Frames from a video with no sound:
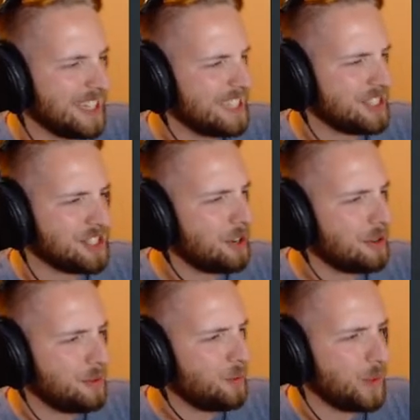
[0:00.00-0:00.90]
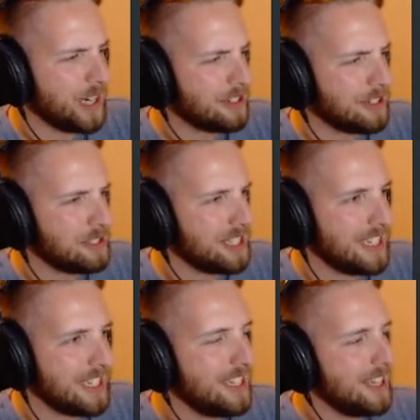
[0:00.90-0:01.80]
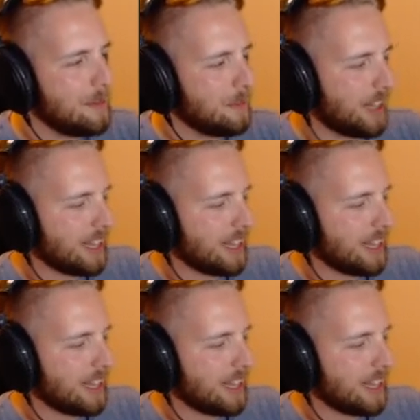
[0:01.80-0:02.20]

is so weird OCD, but like